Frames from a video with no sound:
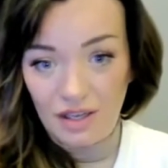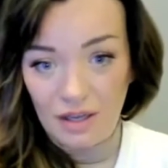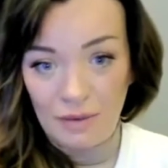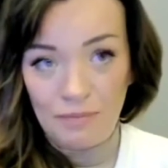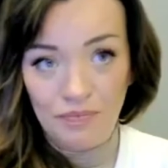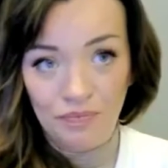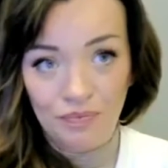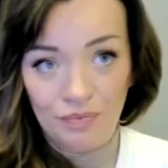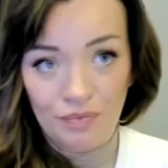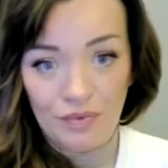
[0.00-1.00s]
and
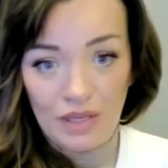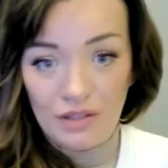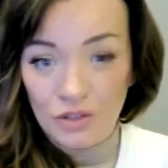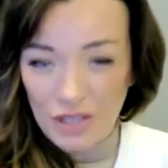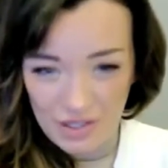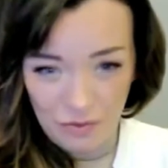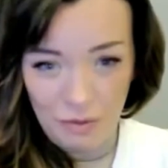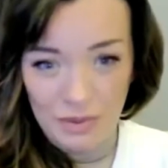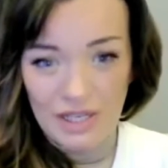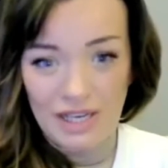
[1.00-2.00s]
the
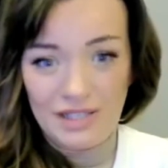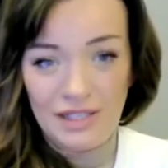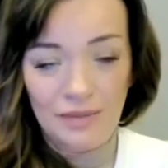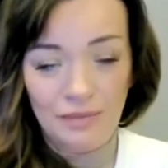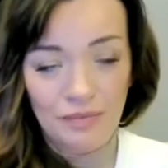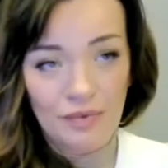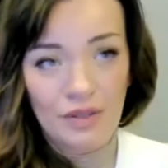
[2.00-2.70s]
transformer sizing